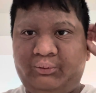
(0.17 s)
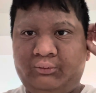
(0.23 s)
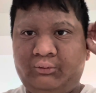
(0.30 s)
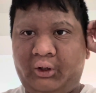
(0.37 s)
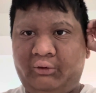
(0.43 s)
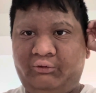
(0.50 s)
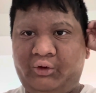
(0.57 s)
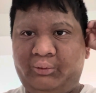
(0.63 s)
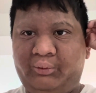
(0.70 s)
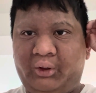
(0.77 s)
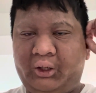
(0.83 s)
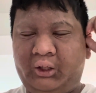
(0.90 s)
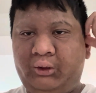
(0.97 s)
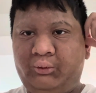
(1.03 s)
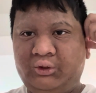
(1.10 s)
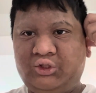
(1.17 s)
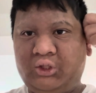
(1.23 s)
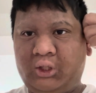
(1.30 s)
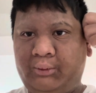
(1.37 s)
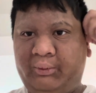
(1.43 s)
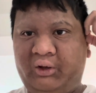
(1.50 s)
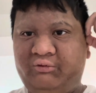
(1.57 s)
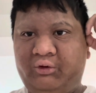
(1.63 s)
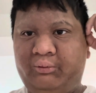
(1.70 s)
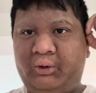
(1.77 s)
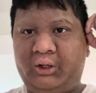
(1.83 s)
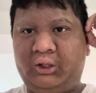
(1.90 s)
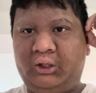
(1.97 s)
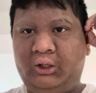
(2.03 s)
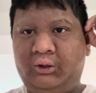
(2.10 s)
everybody? What's up,
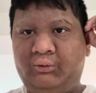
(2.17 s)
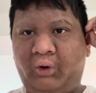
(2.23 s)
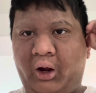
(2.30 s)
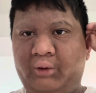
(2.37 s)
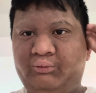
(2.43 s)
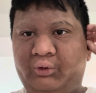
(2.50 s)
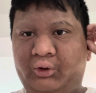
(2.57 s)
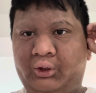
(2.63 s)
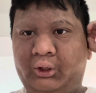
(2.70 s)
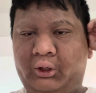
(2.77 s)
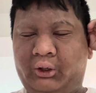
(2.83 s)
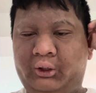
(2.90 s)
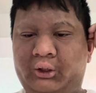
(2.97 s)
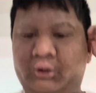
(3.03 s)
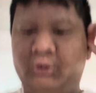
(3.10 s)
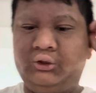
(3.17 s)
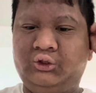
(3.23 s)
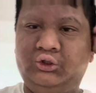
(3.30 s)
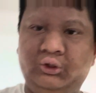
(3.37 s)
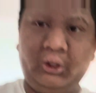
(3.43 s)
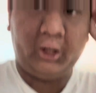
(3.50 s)
everybody? Ryan Bugayong here. Today